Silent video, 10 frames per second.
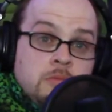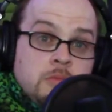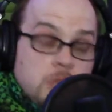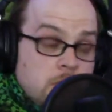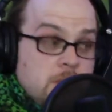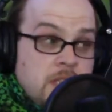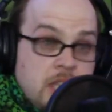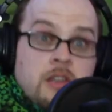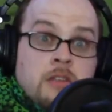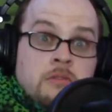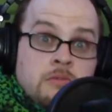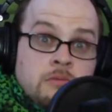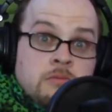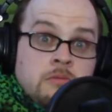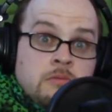Using Tina.
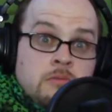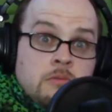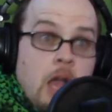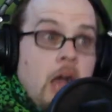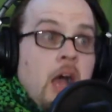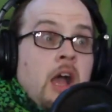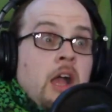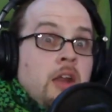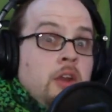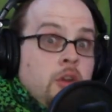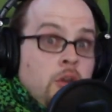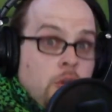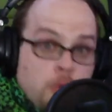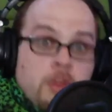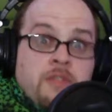I
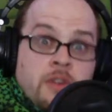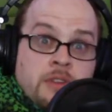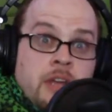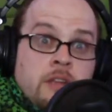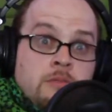know they felt that.